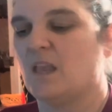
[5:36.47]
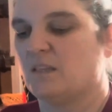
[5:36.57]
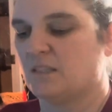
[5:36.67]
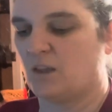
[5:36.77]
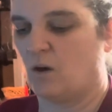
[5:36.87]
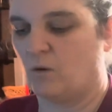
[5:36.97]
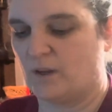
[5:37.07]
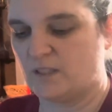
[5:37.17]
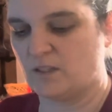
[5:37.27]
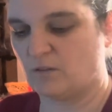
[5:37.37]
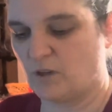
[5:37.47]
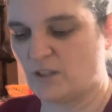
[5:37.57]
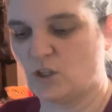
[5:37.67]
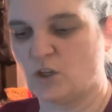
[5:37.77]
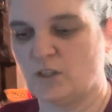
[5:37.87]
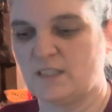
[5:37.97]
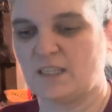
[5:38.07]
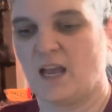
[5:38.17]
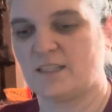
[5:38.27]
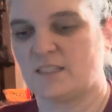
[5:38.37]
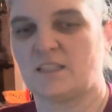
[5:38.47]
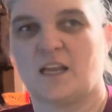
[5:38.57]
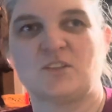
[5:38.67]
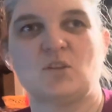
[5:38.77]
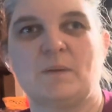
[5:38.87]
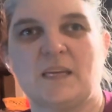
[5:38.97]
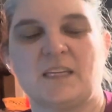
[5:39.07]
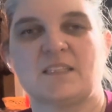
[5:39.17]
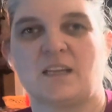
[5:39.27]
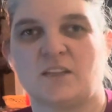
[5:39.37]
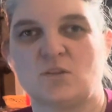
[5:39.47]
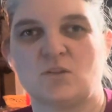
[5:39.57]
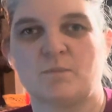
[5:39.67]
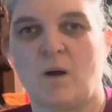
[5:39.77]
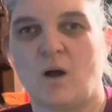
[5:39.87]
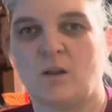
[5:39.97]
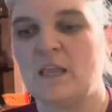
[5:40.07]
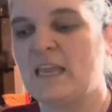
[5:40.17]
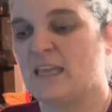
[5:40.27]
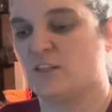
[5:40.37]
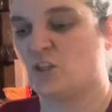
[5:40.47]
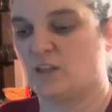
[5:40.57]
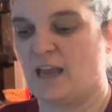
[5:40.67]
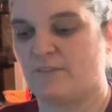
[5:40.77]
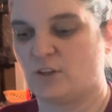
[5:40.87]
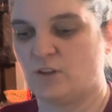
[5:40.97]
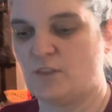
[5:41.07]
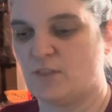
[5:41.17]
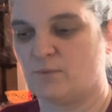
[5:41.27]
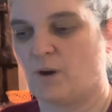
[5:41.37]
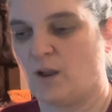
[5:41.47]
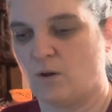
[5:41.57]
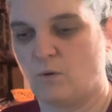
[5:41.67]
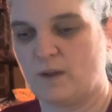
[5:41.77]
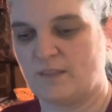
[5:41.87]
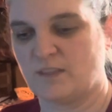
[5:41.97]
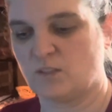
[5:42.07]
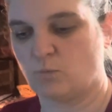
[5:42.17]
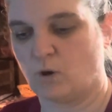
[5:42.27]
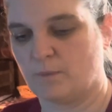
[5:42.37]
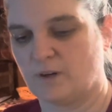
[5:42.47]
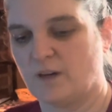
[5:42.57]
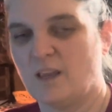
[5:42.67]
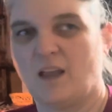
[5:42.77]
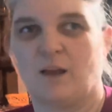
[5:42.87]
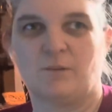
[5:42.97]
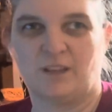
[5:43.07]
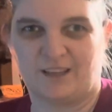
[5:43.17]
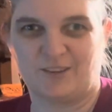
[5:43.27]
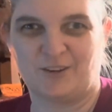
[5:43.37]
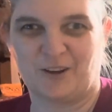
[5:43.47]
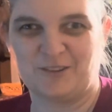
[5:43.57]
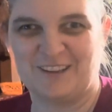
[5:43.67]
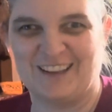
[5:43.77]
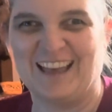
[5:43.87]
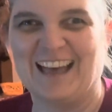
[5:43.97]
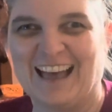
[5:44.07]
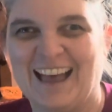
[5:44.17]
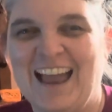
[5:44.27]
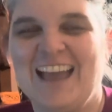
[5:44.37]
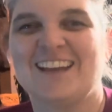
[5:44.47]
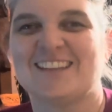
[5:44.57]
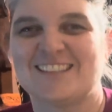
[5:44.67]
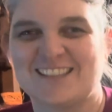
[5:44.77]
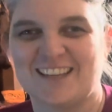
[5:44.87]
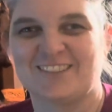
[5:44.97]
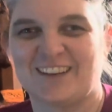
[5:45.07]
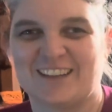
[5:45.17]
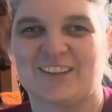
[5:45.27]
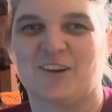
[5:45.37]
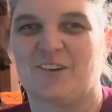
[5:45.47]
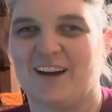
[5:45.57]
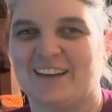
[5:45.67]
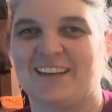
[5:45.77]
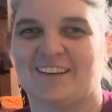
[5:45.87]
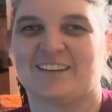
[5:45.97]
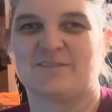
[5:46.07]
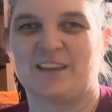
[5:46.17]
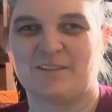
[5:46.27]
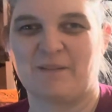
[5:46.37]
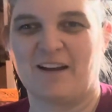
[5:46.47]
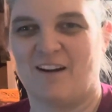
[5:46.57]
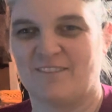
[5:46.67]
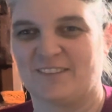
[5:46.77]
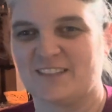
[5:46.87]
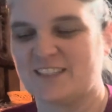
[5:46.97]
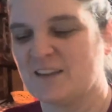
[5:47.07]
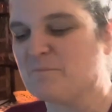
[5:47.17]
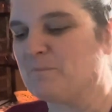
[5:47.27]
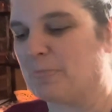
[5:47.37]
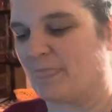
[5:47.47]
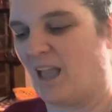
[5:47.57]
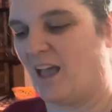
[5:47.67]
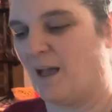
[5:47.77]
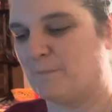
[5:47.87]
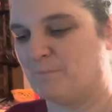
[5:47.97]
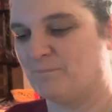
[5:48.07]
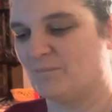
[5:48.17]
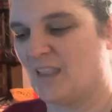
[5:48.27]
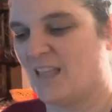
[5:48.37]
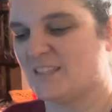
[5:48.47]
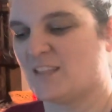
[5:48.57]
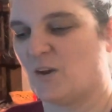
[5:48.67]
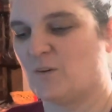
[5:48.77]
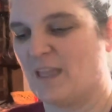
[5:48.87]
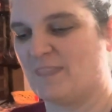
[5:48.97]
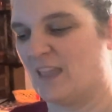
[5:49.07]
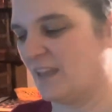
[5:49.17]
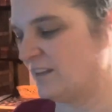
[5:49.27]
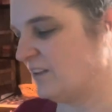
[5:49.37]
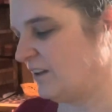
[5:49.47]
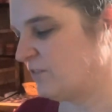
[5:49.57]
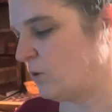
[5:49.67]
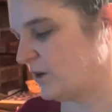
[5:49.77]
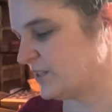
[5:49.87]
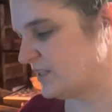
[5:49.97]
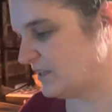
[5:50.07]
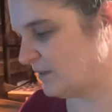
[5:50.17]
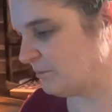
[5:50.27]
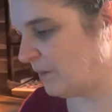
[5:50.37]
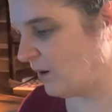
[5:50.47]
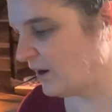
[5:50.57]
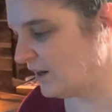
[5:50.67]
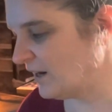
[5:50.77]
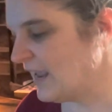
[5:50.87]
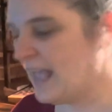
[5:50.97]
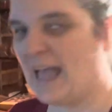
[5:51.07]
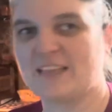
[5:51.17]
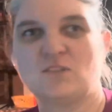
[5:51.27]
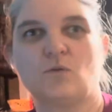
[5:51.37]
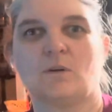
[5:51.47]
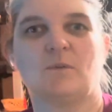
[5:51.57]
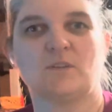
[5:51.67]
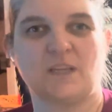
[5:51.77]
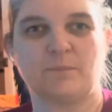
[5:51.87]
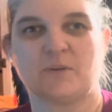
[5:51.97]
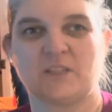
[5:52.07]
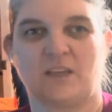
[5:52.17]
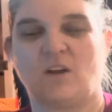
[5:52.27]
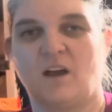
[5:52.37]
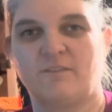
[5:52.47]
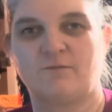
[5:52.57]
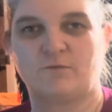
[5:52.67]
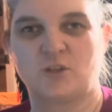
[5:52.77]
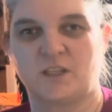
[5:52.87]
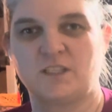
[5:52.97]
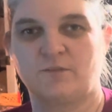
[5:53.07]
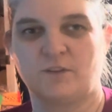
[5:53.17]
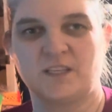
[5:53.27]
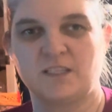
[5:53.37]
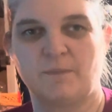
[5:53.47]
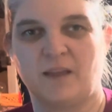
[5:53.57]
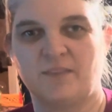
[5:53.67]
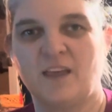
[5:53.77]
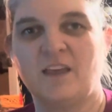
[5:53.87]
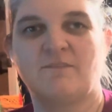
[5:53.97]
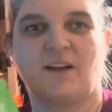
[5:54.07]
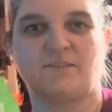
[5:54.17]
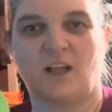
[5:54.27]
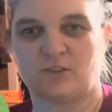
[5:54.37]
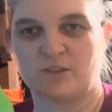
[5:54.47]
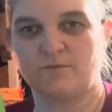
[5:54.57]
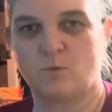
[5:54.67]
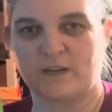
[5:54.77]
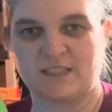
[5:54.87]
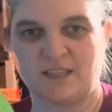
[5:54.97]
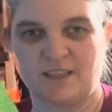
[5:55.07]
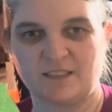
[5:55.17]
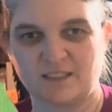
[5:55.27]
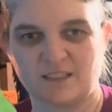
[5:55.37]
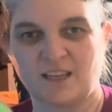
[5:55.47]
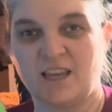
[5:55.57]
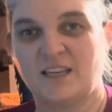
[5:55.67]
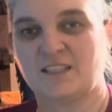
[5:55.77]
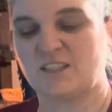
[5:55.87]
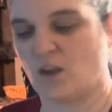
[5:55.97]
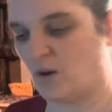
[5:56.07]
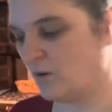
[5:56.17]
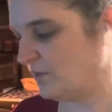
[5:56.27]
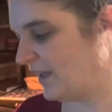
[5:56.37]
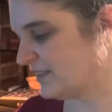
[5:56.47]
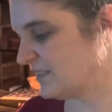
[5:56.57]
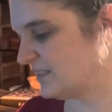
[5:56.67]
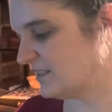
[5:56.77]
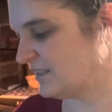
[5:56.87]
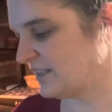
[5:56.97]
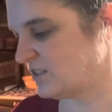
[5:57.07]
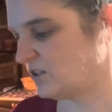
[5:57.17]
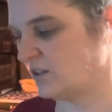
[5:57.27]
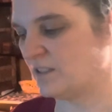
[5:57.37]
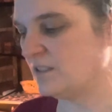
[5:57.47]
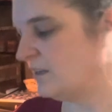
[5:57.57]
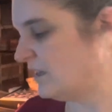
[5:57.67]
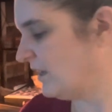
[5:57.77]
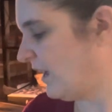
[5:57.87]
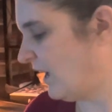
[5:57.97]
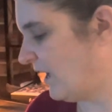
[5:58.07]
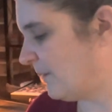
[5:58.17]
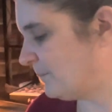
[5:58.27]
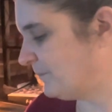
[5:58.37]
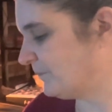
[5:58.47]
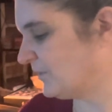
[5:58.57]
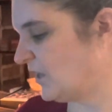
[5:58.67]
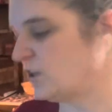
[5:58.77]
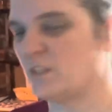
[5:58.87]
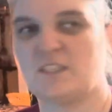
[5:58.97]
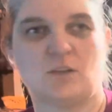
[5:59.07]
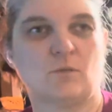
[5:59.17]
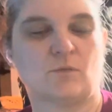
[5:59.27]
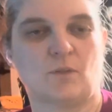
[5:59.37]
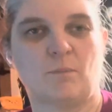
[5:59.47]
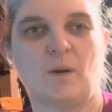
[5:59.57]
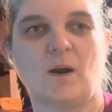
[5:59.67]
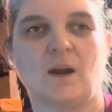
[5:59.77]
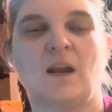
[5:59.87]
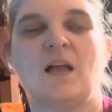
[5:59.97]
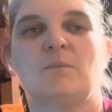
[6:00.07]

So it's a, it's a good size. It's not too big. It's not too small. It should have a good throw in this warmer. I will let you know because it's getting ready to go on here in, in my office. Um, so, and then of course the bar as normal, 10% off just for this month, $5.40. So that's, that's a good, um, a good deal for the bar.